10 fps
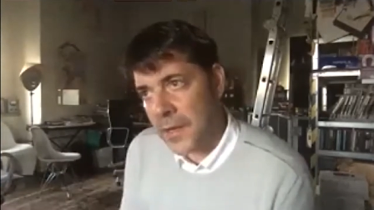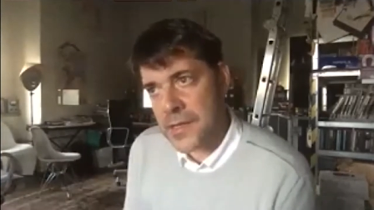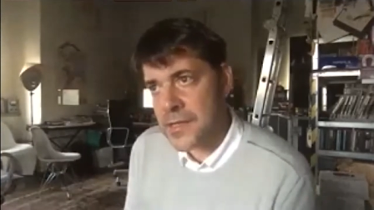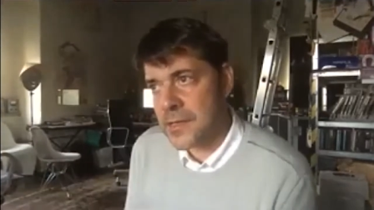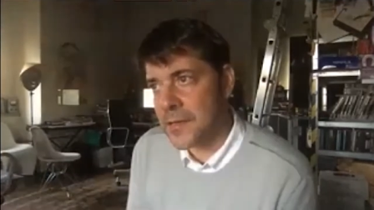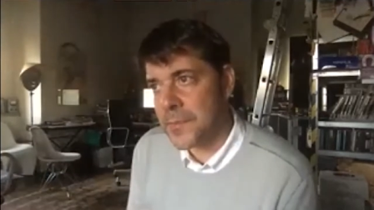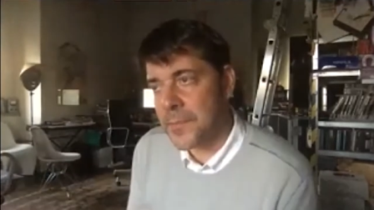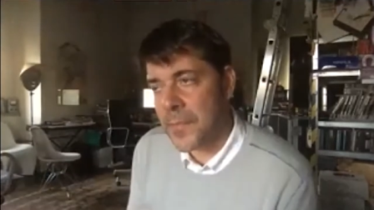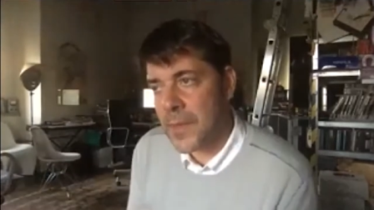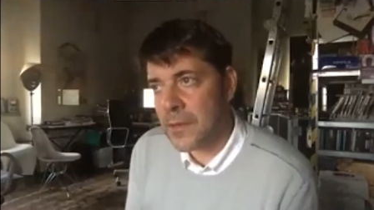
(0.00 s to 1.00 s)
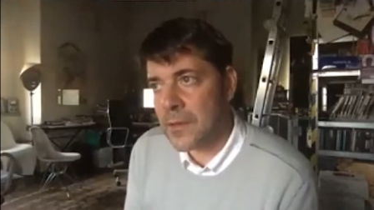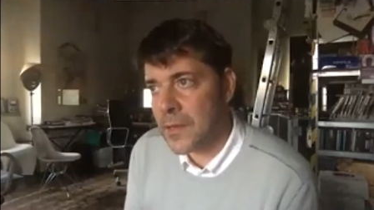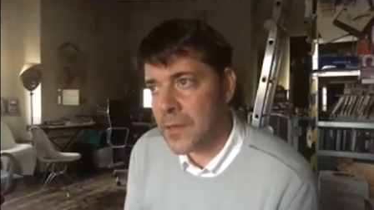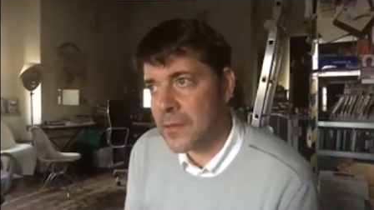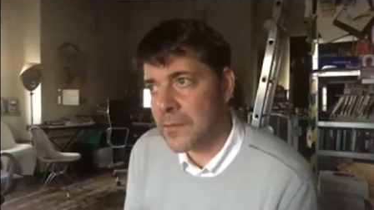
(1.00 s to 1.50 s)
clicks, um,
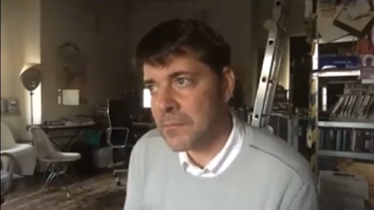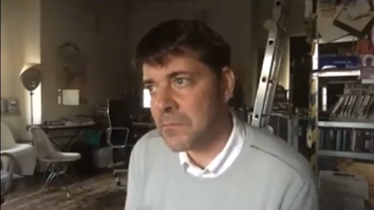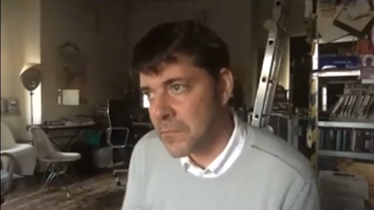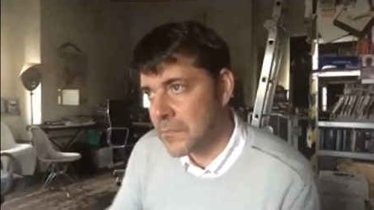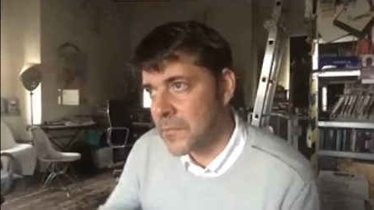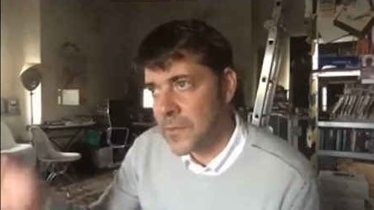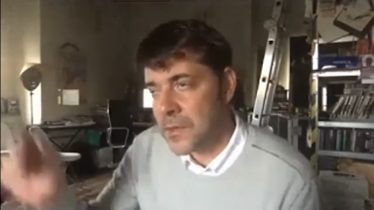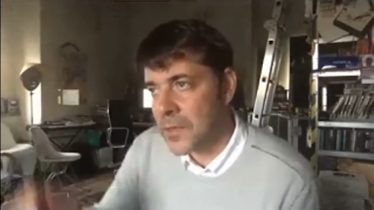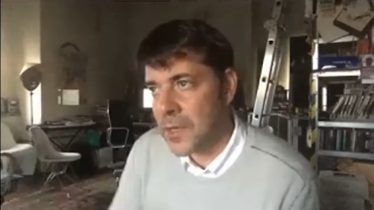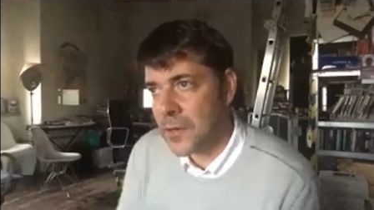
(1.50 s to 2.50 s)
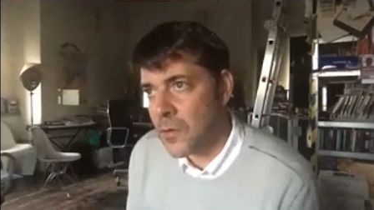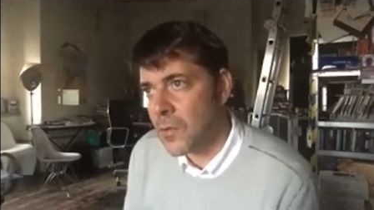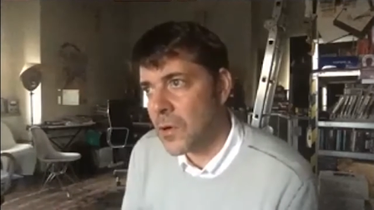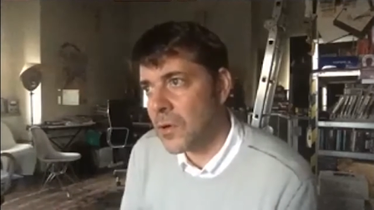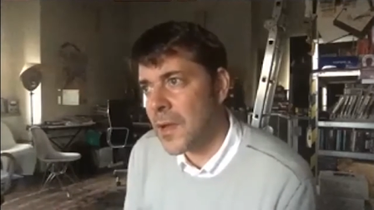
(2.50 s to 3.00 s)
then, then it
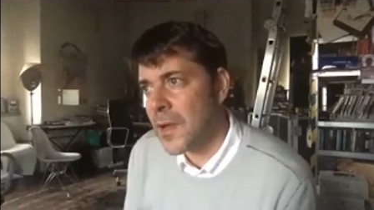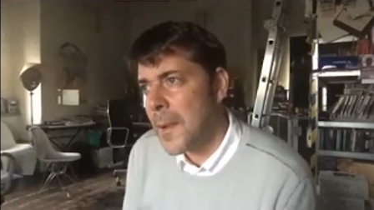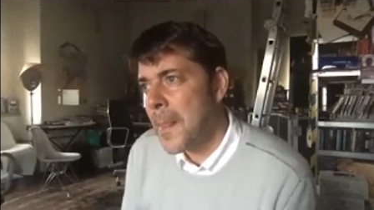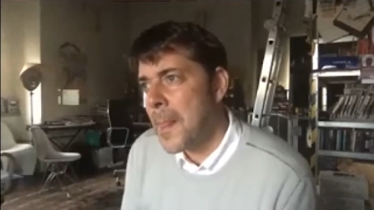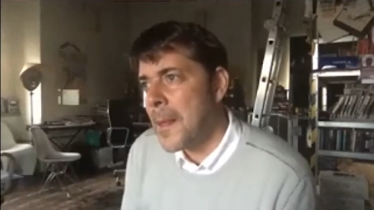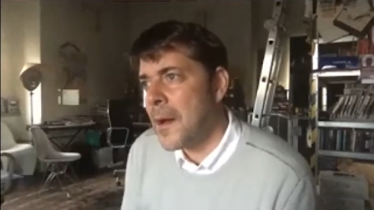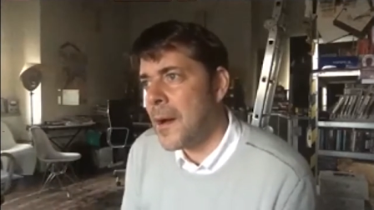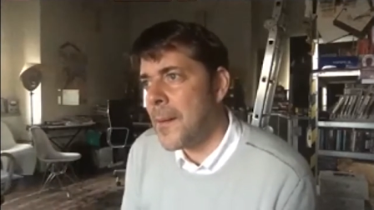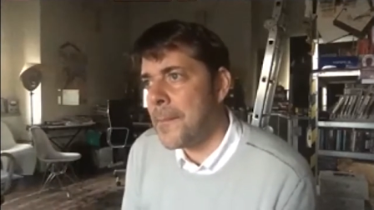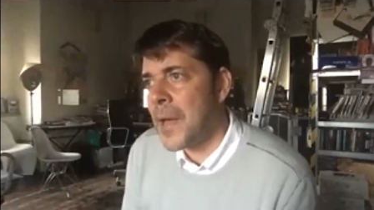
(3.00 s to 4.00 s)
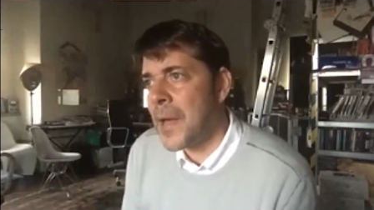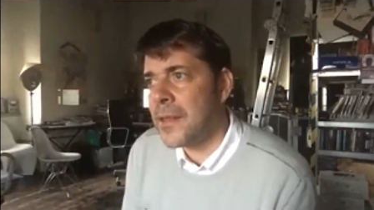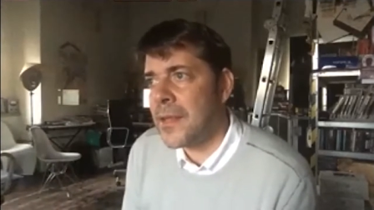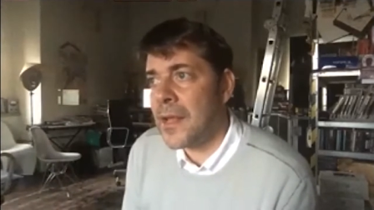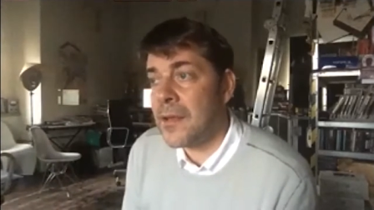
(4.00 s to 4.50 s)
can go on.
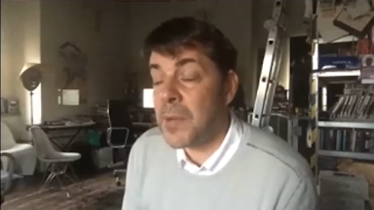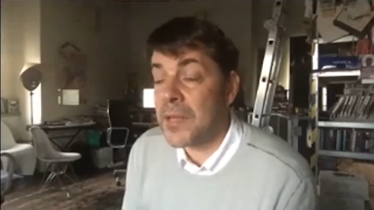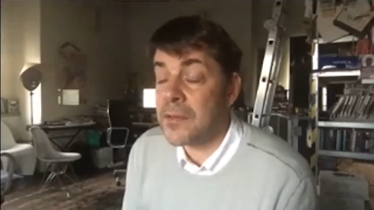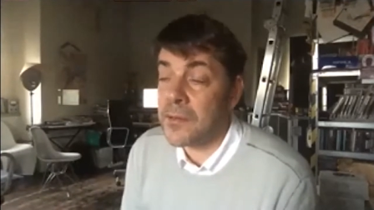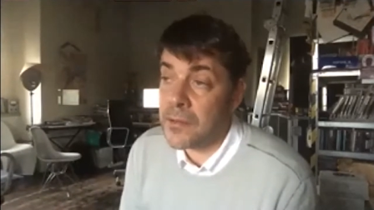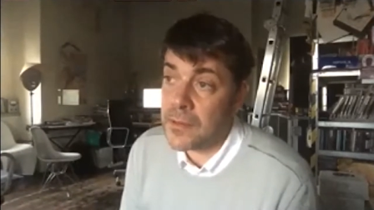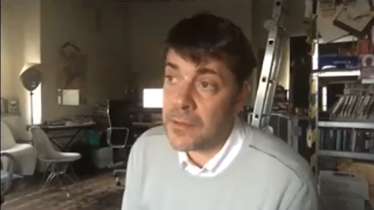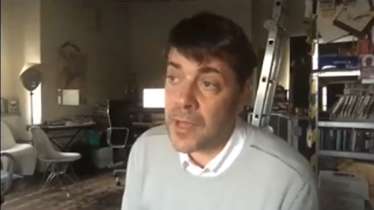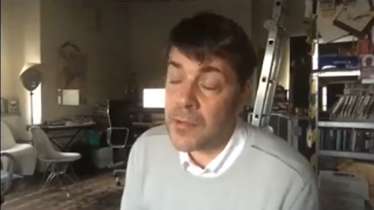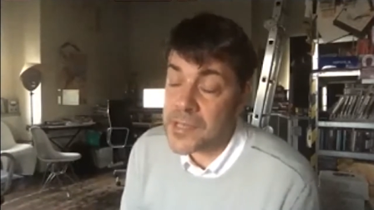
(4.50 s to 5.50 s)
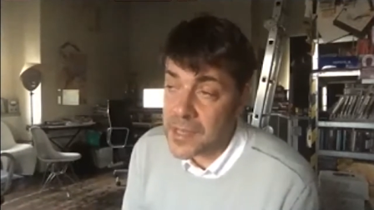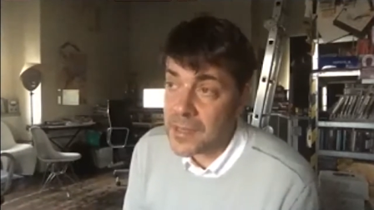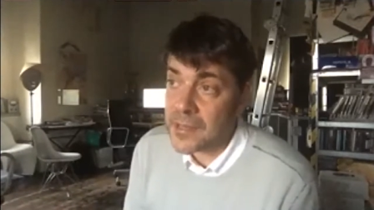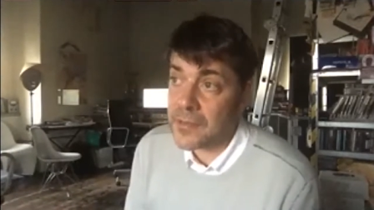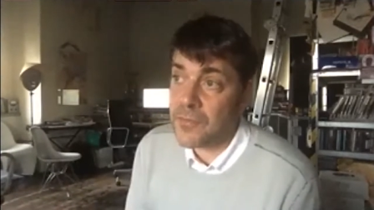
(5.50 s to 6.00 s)
Um, and then, but uh, I
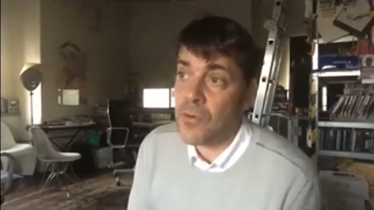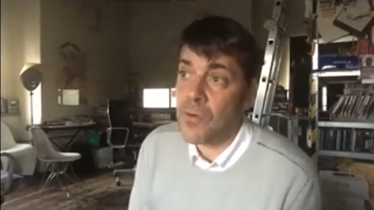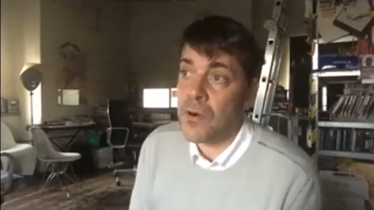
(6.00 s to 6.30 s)
would say that